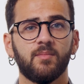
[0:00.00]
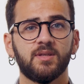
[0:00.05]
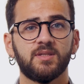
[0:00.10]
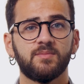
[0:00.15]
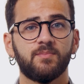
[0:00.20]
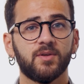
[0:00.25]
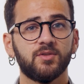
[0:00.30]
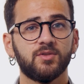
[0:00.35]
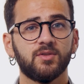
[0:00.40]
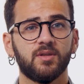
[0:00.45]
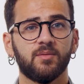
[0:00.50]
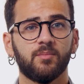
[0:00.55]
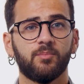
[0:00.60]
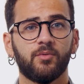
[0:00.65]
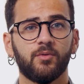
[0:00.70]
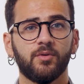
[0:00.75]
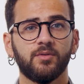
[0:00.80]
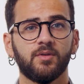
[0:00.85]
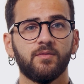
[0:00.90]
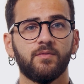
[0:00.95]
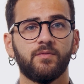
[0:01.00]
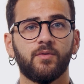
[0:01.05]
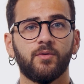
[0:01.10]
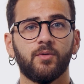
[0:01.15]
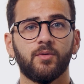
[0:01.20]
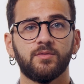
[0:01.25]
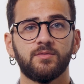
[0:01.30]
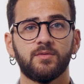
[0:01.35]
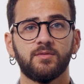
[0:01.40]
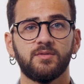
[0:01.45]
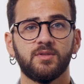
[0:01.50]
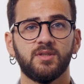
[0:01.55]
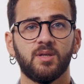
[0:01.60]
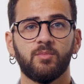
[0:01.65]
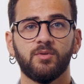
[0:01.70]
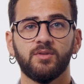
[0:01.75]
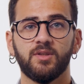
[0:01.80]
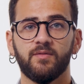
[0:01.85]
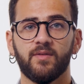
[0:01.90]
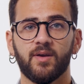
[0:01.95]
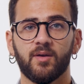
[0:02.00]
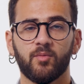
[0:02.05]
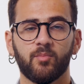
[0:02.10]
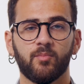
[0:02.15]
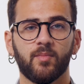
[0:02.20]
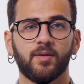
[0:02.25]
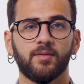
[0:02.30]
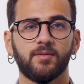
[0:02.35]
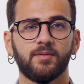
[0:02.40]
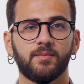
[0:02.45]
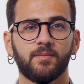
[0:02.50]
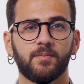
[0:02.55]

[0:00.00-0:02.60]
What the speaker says: especially important for sustainable development.